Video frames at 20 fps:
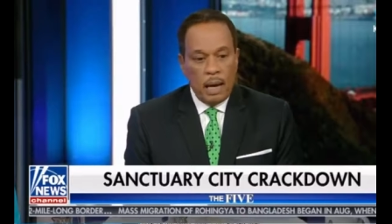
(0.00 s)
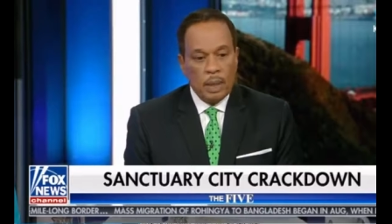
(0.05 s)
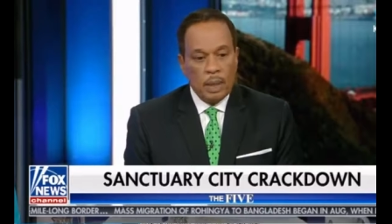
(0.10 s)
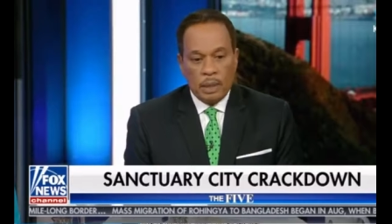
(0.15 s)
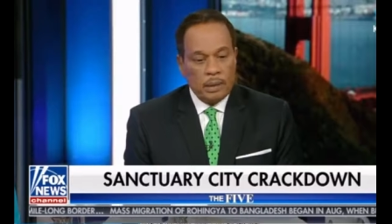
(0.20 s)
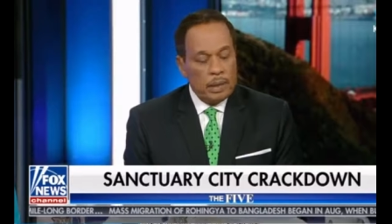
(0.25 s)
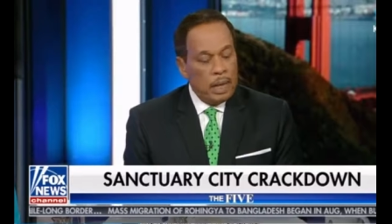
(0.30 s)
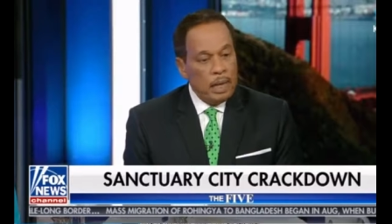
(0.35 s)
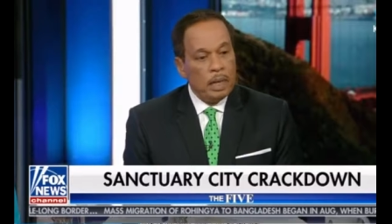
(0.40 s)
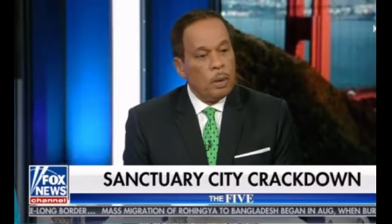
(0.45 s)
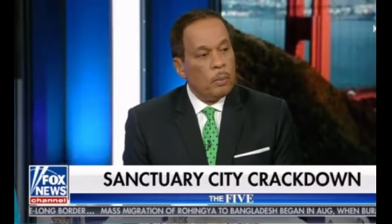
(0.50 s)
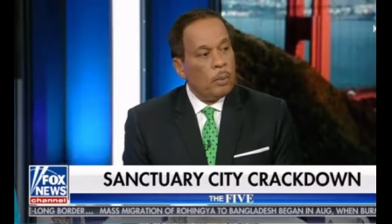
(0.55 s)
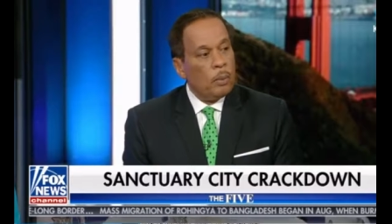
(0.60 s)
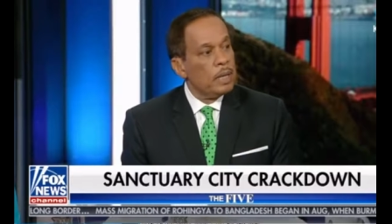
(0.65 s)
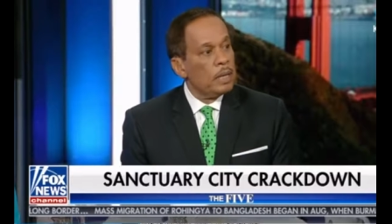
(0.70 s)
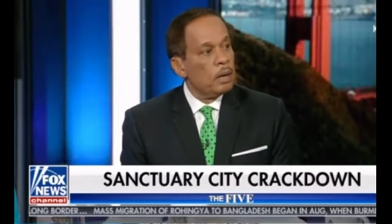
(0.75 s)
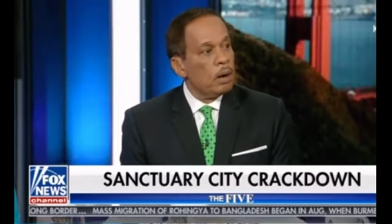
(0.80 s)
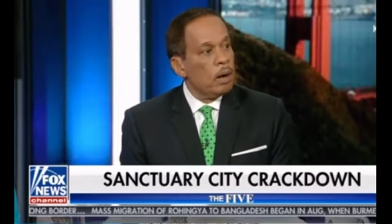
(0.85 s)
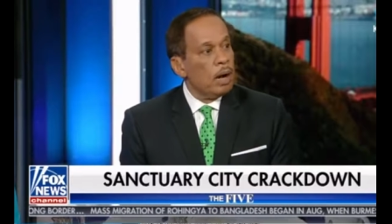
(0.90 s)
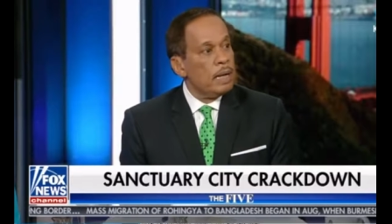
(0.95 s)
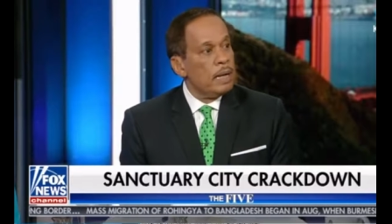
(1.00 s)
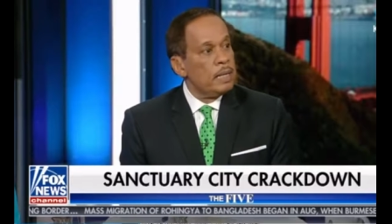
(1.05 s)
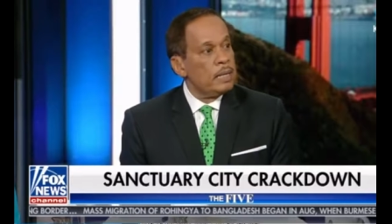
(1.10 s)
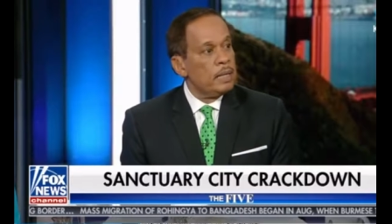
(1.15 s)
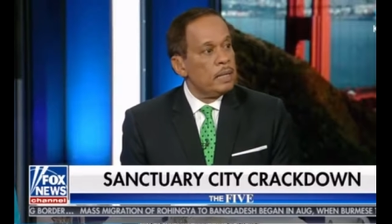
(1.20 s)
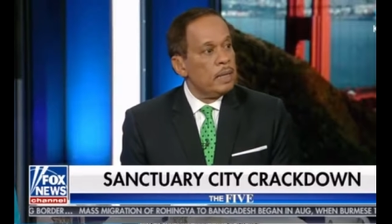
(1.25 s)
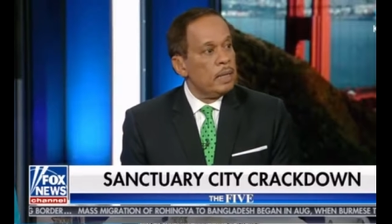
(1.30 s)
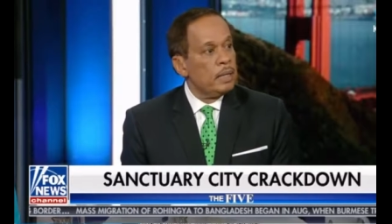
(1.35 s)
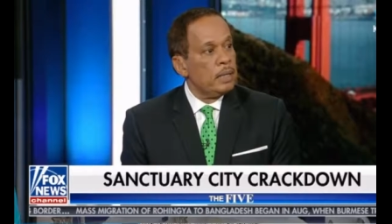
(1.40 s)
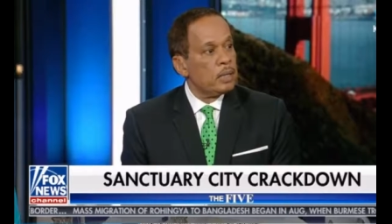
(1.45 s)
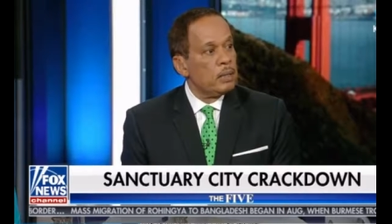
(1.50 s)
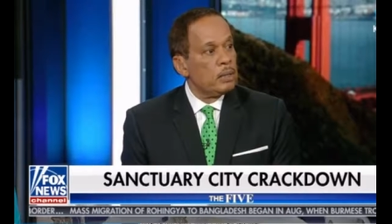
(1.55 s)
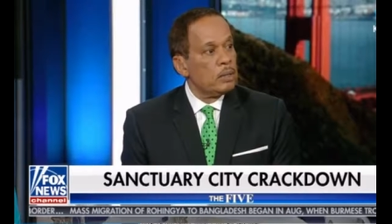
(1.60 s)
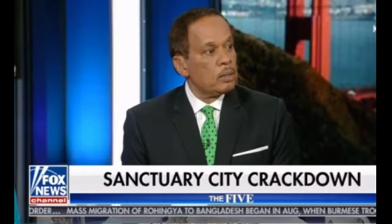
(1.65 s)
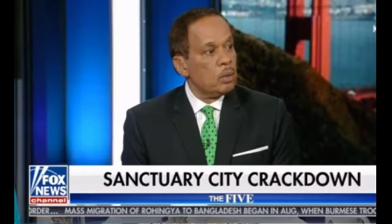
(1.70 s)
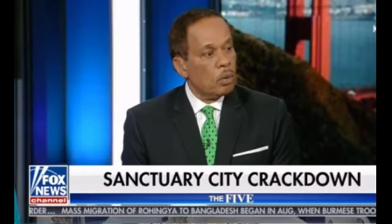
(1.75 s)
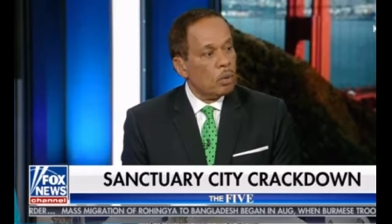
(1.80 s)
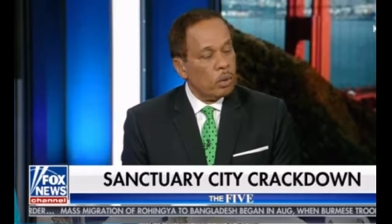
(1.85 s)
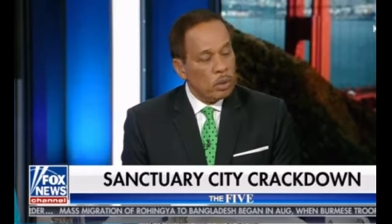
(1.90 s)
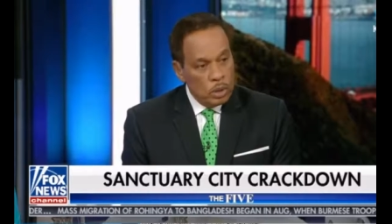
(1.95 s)
I'm going to take away your ICE
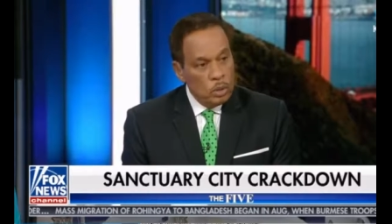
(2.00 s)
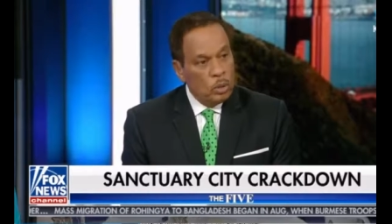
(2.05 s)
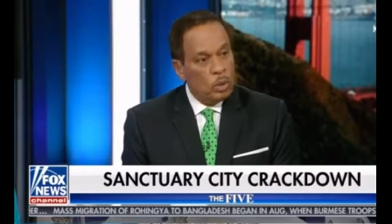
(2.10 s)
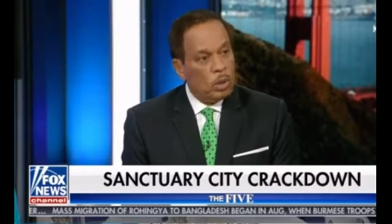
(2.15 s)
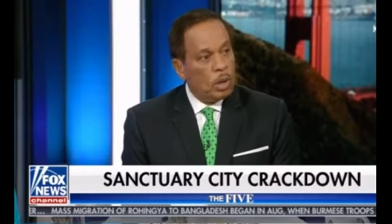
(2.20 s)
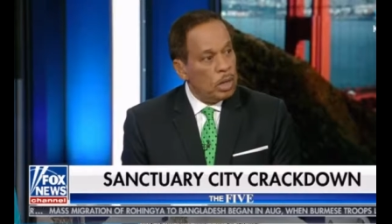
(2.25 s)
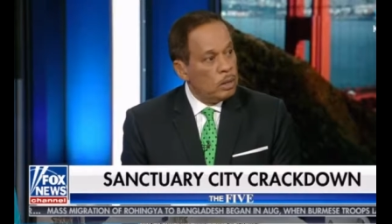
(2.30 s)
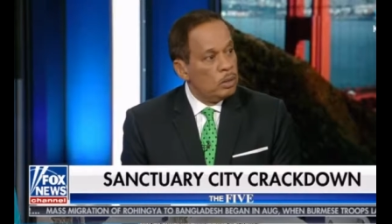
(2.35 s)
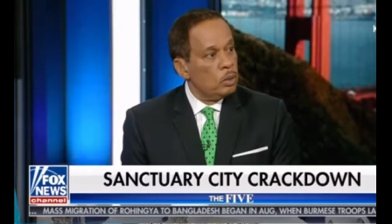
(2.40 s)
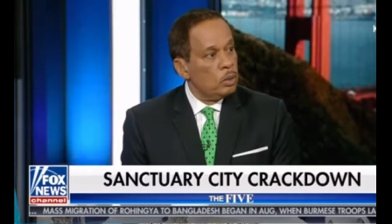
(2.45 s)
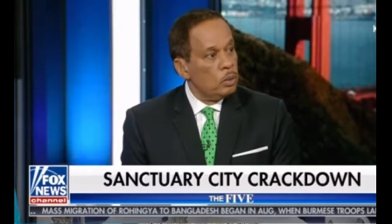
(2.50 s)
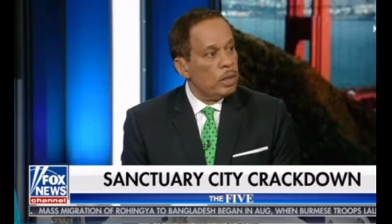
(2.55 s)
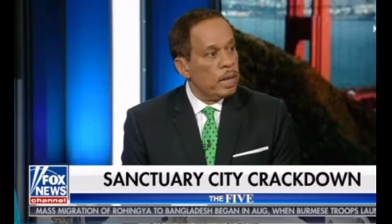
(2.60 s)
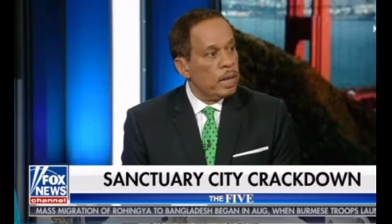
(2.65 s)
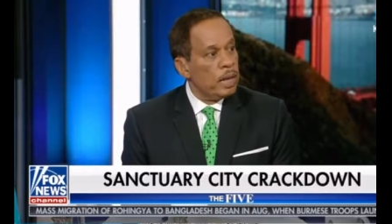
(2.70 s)
agents or you undo